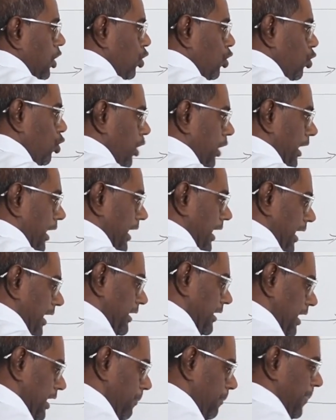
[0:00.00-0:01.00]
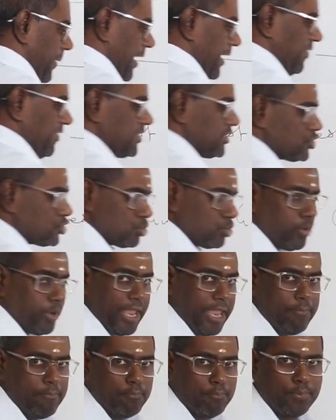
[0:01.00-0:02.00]
who collect and pay this
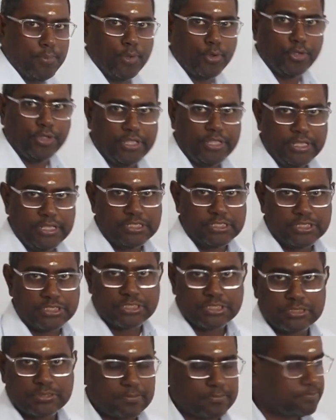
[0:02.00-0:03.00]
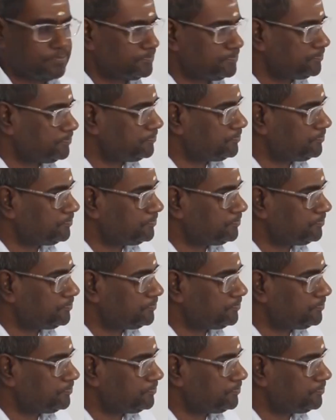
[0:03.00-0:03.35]
to employees.